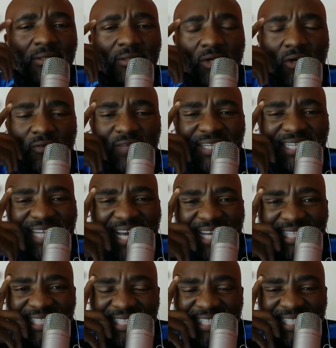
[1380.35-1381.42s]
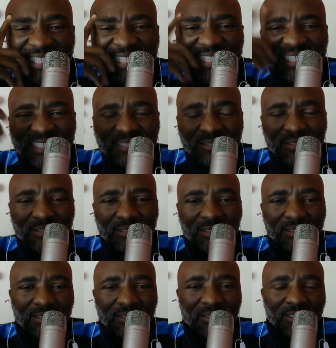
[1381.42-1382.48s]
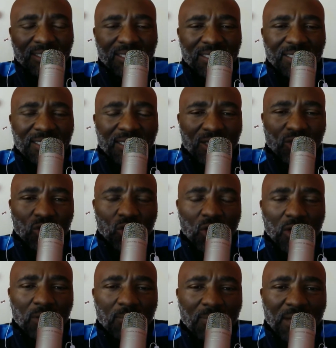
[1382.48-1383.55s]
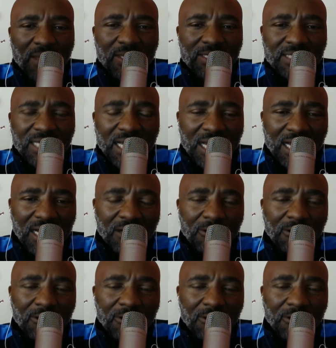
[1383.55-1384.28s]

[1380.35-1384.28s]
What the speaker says: COVID-19 in your mother tongue.